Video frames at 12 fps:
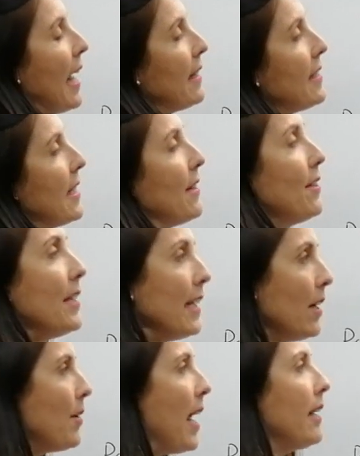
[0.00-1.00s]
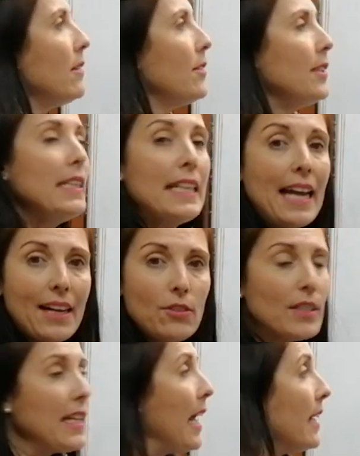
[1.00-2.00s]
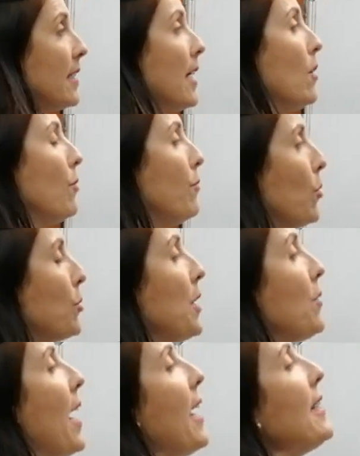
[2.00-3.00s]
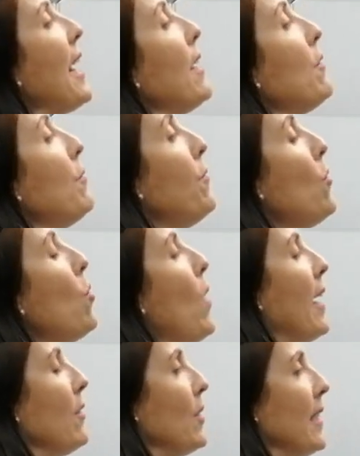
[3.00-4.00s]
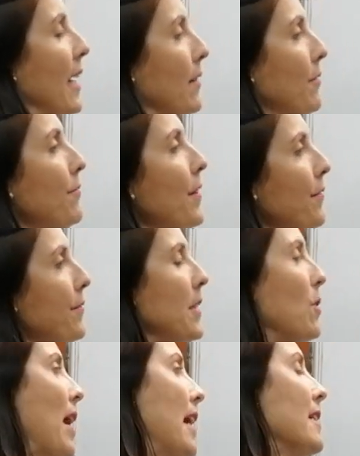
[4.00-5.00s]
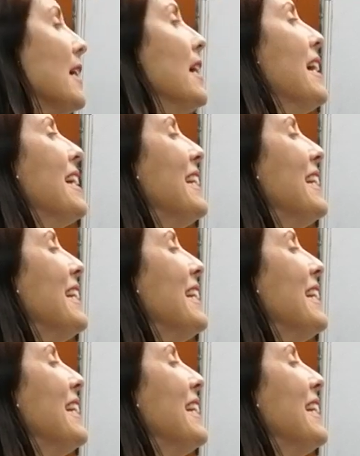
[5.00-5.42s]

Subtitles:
at 30 Rand, 300 at 40 Rand and 400 at 50 Rand,